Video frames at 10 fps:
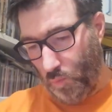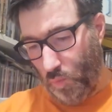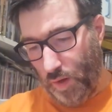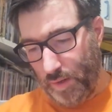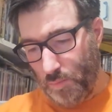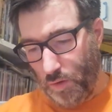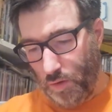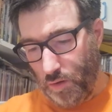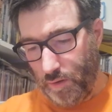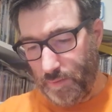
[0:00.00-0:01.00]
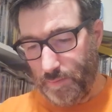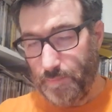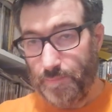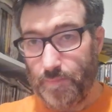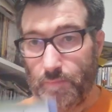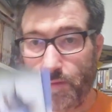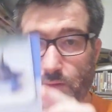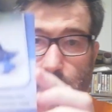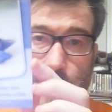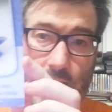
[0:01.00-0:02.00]
One more
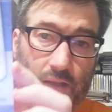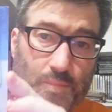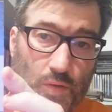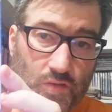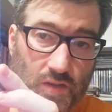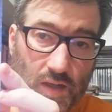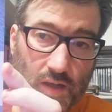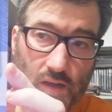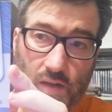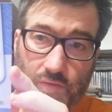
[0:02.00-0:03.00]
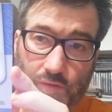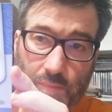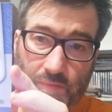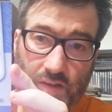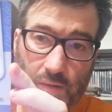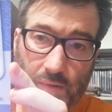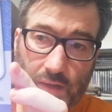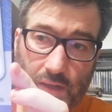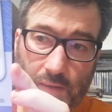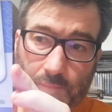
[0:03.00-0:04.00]
cat postcard from
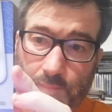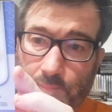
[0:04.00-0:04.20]
Germany.